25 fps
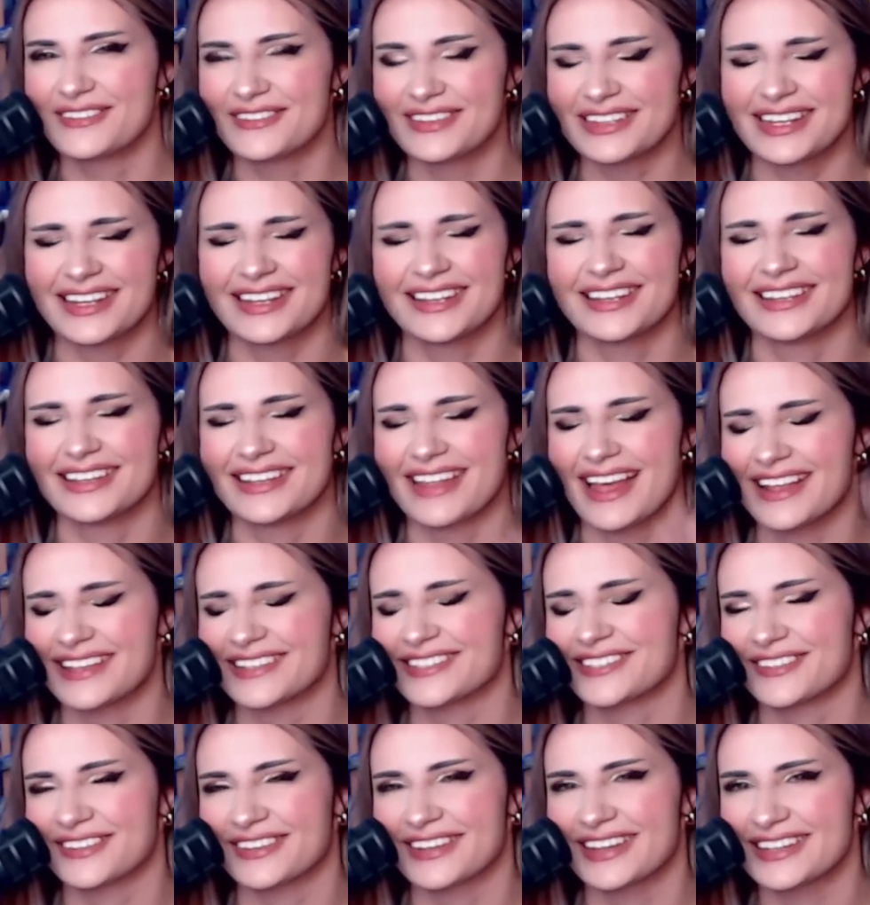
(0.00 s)
If you didn't,
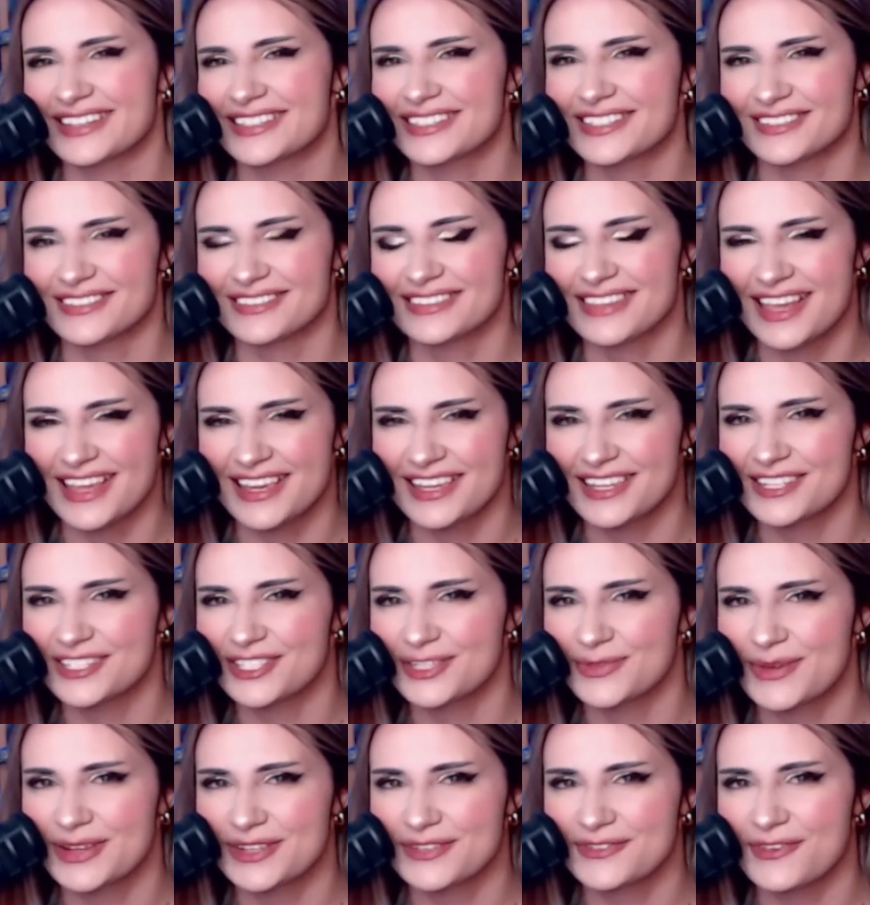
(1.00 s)
that's okay too. Thank you
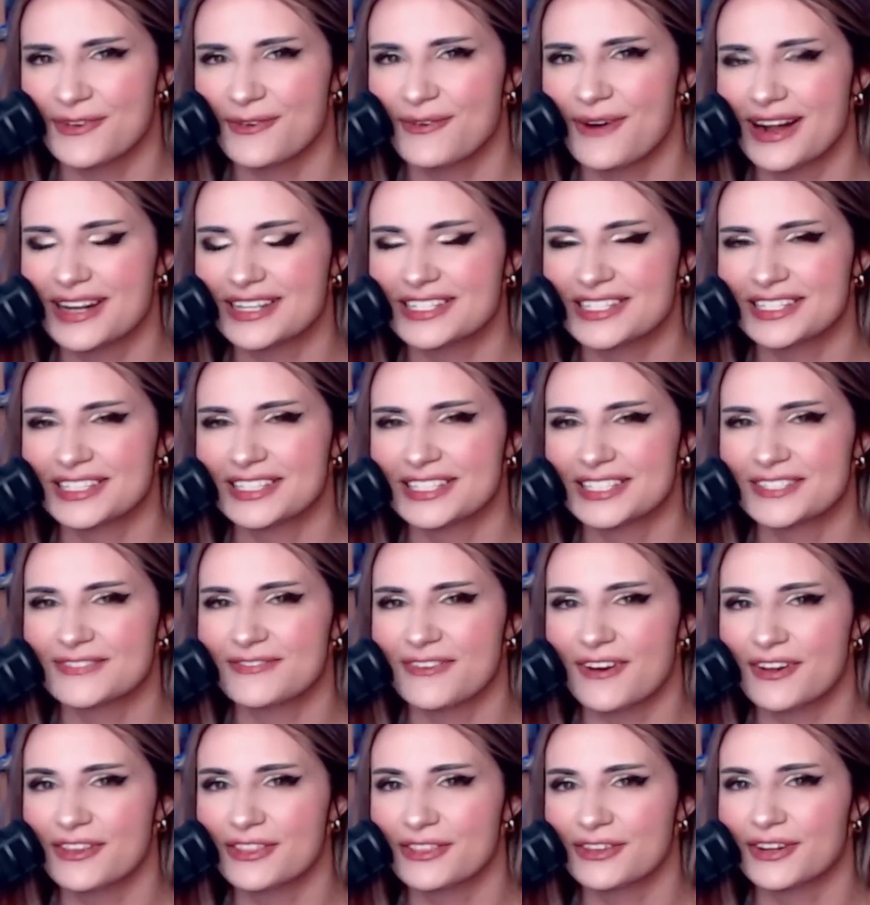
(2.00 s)
so much for watching this
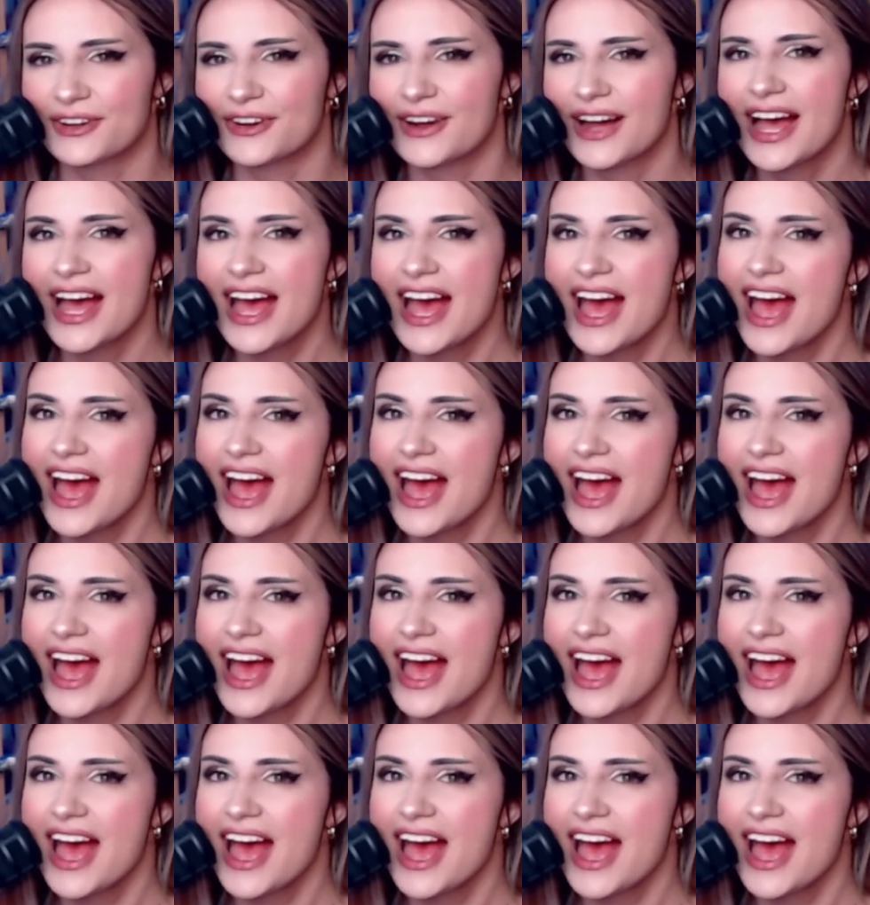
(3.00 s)
far through.